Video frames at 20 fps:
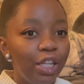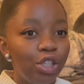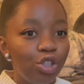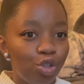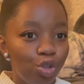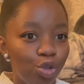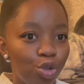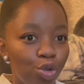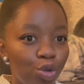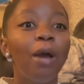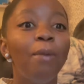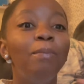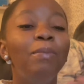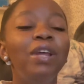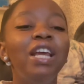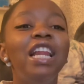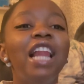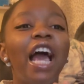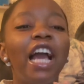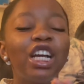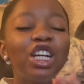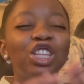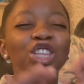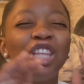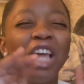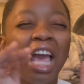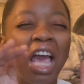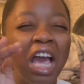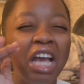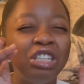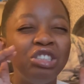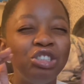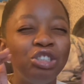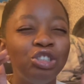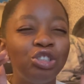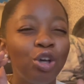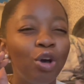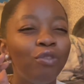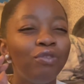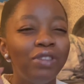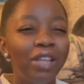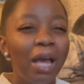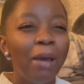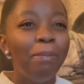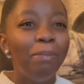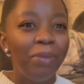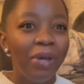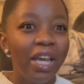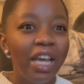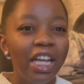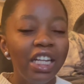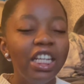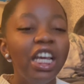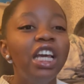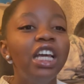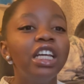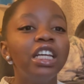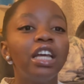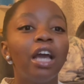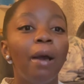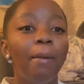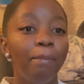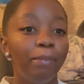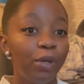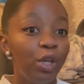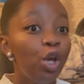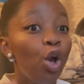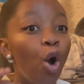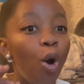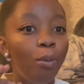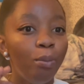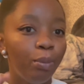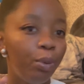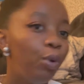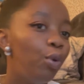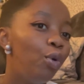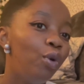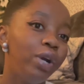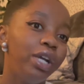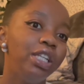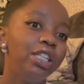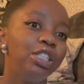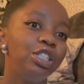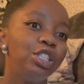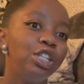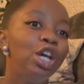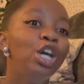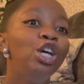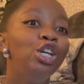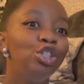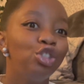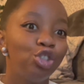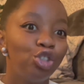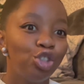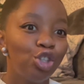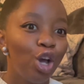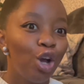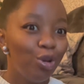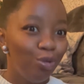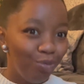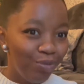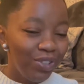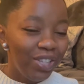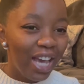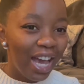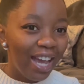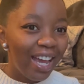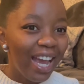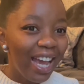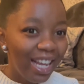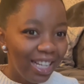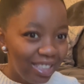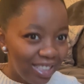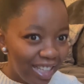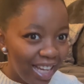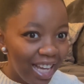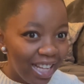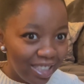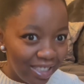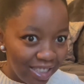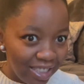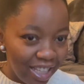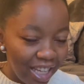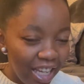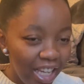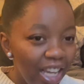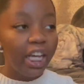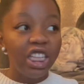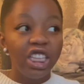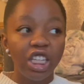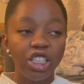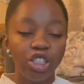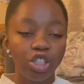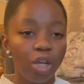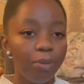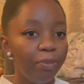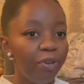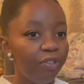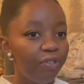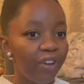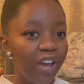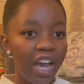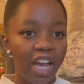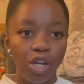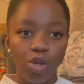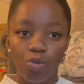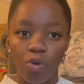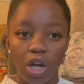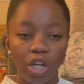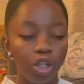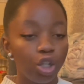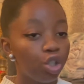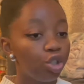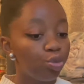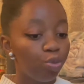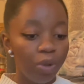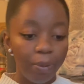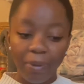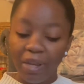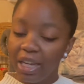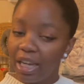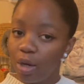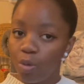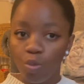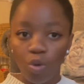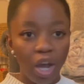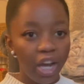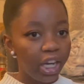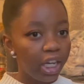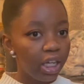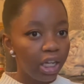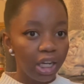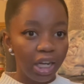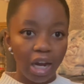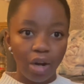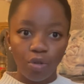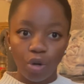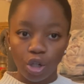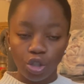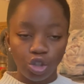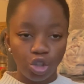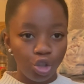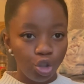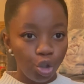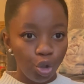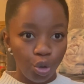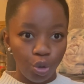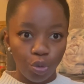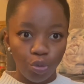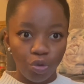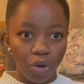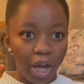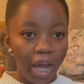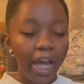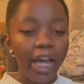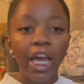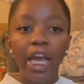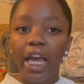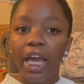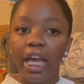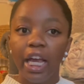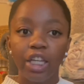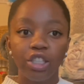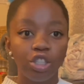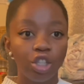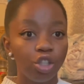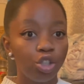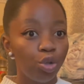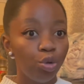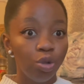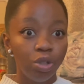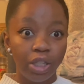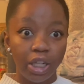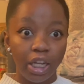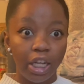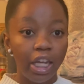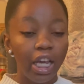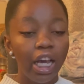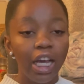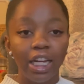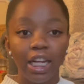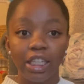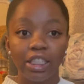tool? Like the edges of their beard can be on point. So yeah, head to Etsy. This can be for anyone, because women can work in a garage too, right? It's a hoodie that